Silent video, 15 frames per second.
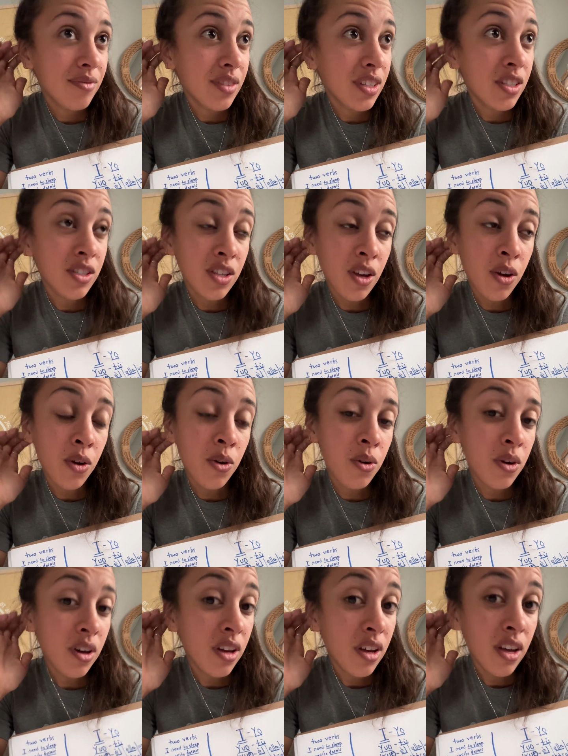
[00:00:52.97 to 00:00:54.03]
So
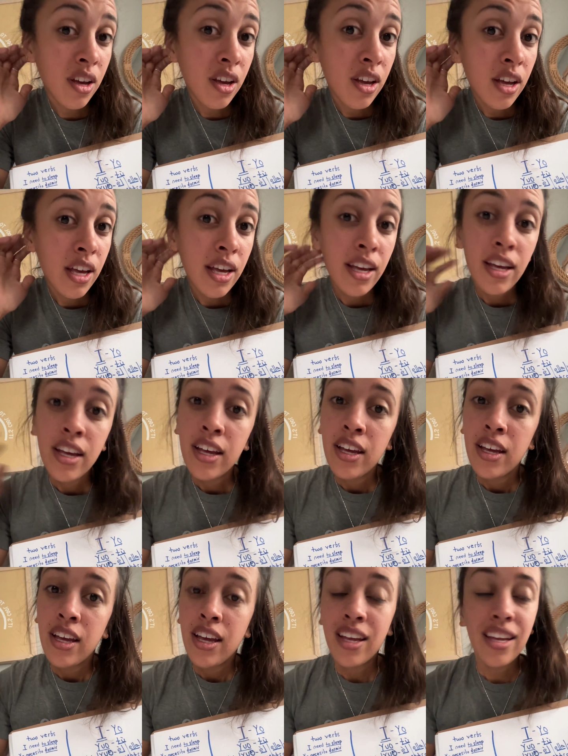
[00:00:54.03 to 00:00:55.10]

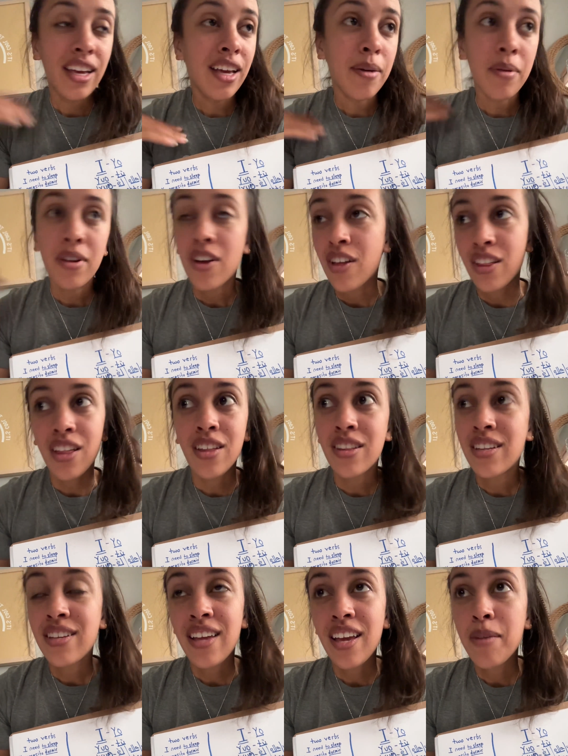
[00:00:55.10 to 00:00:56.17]
and they happen all the
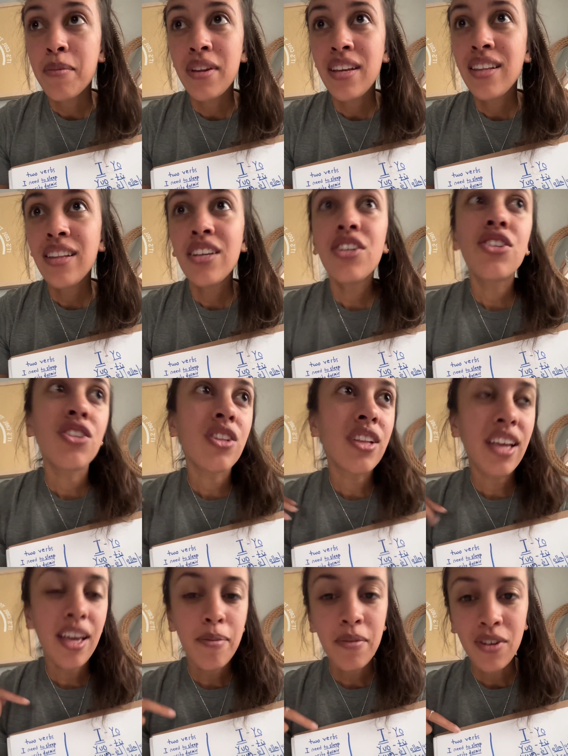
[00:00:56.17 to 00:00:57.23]
time in English, and they
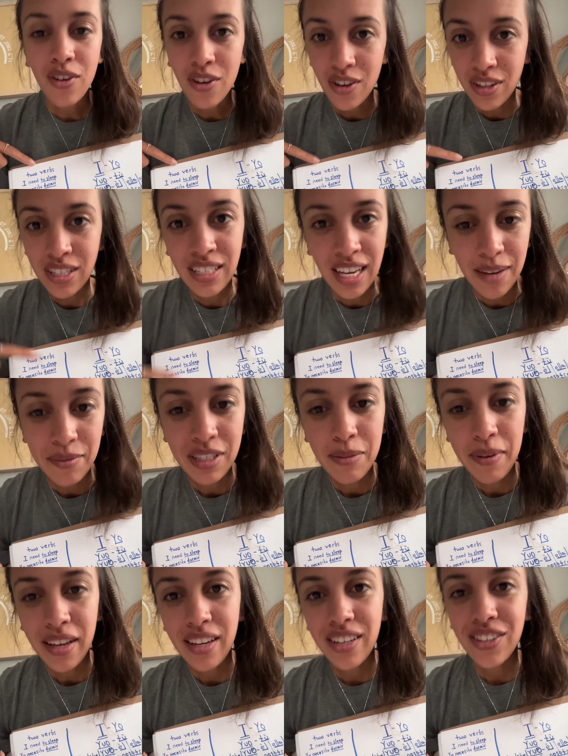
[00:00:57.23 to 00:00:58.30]
happen all the time in
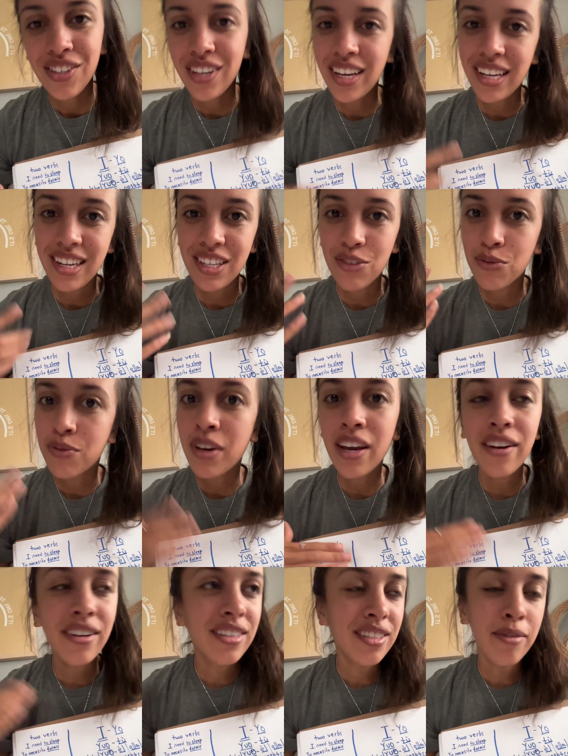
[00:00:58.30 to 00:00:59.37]
Spanish, and it's
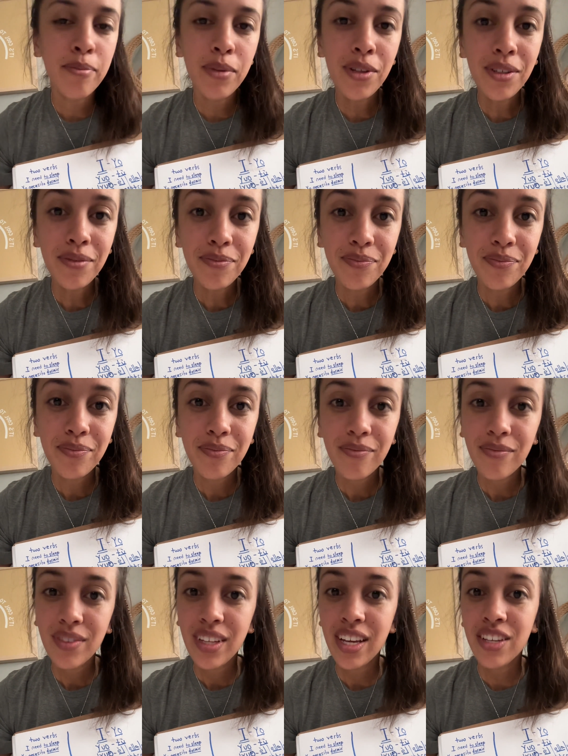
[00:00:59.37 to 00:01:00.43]
very simple.
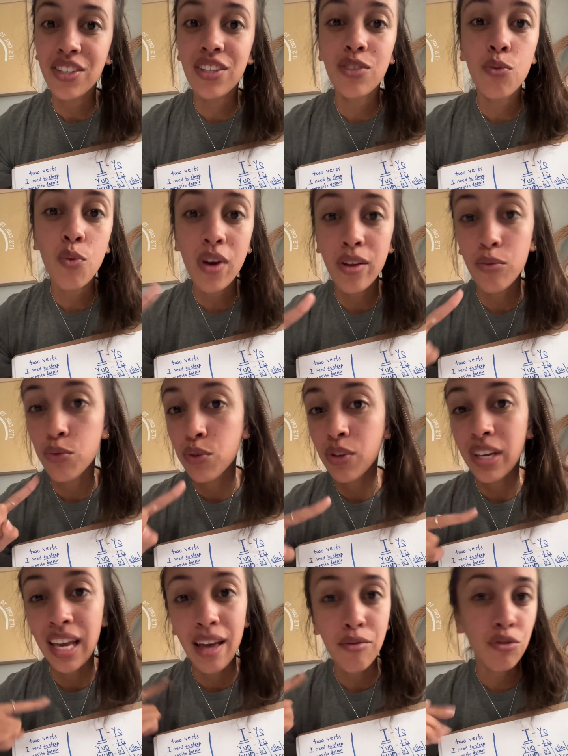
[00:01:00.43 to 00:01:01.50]
It's just one rule you
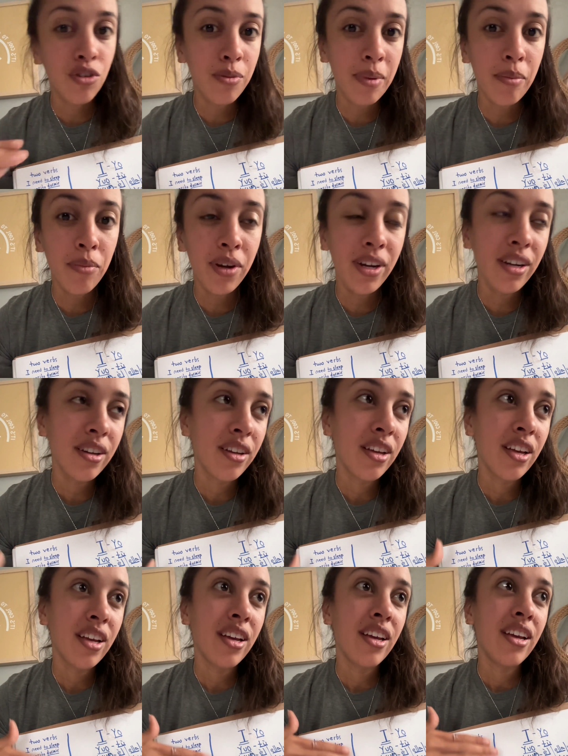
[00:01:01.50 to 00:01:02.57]
have to remember,
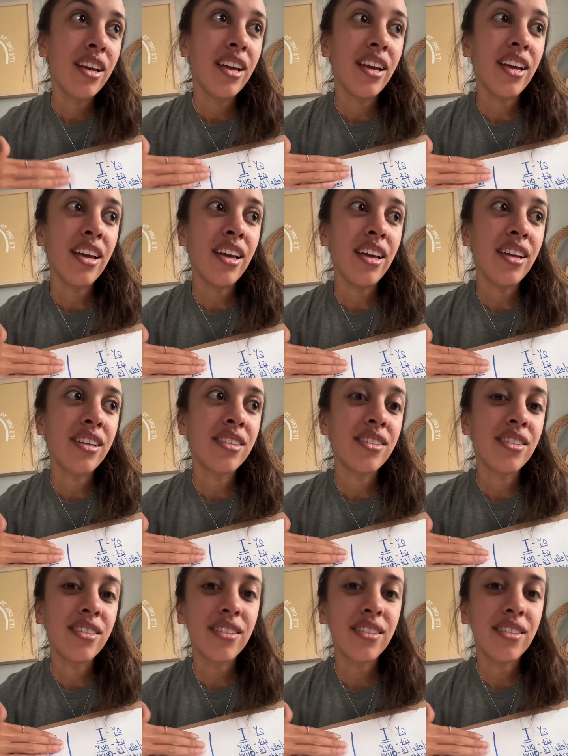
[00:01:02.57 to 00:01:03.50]
and